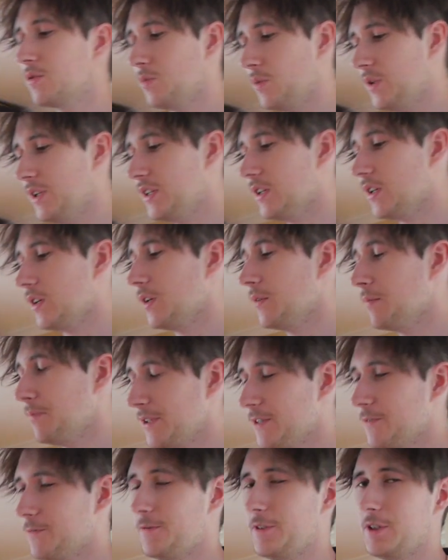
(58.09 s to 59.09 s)
will
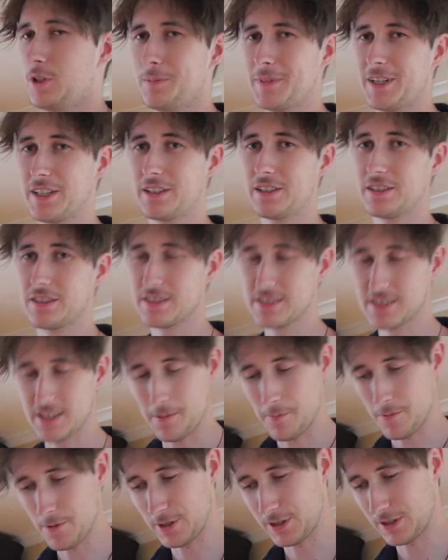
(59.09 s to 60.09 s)
be filming
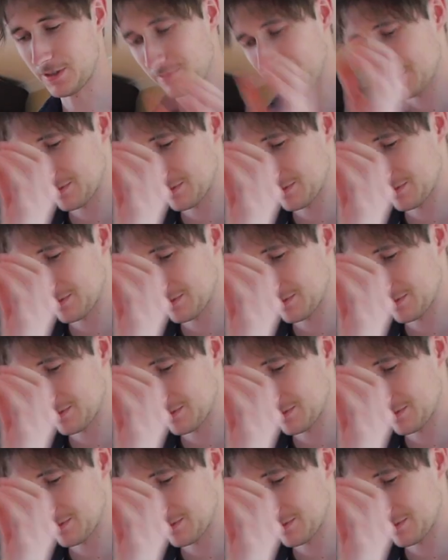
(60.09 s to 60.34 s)
something.